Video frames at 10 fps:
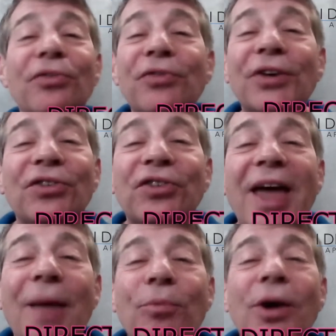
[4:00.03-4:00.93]
first
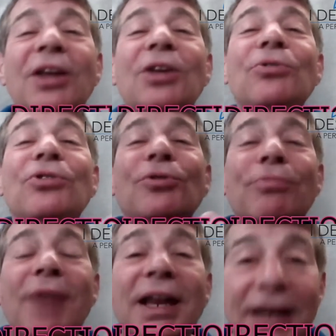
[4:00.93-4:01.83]
step? What can you
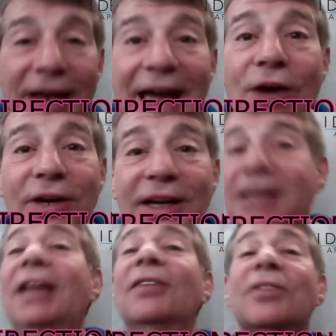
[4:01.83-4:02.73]
do right now to
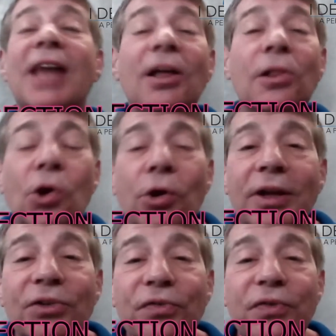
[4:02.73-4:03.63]
get to that
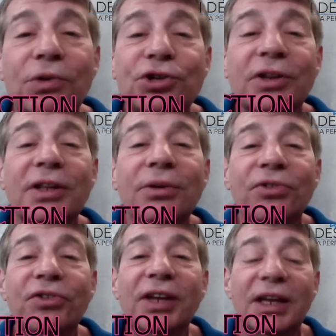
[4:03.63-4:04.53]
glorious future that you
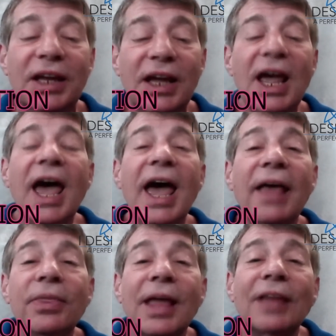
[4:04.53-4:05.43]
see?
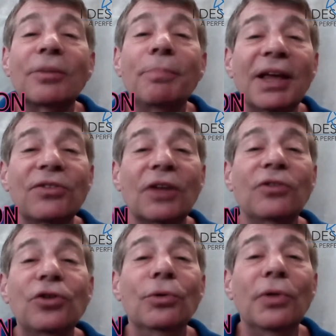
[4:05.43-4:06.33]
And that depends
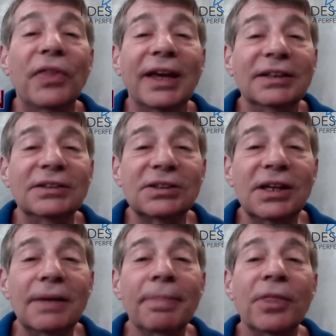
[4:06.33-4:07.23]
on two things.
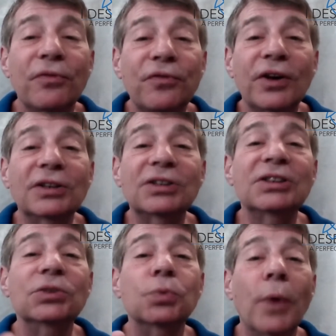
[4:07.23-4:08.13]
The
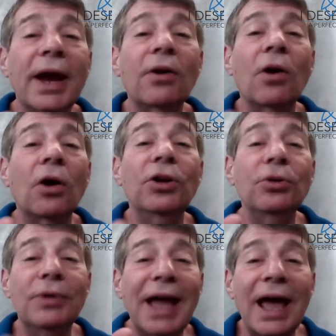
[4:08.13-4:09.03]
first is, where are
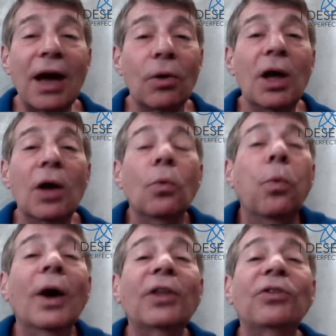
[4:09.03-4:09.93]
you now?
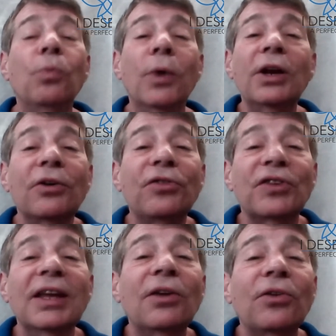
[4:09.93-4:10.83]
What are your
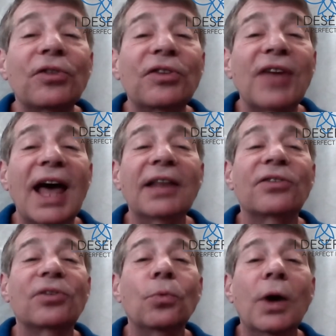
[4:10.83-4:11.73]
skills and
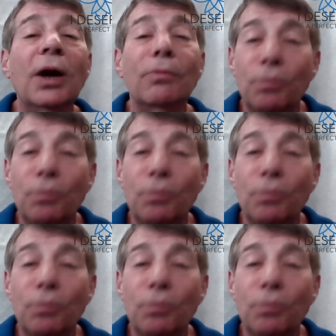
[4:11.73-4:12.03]
talents, and what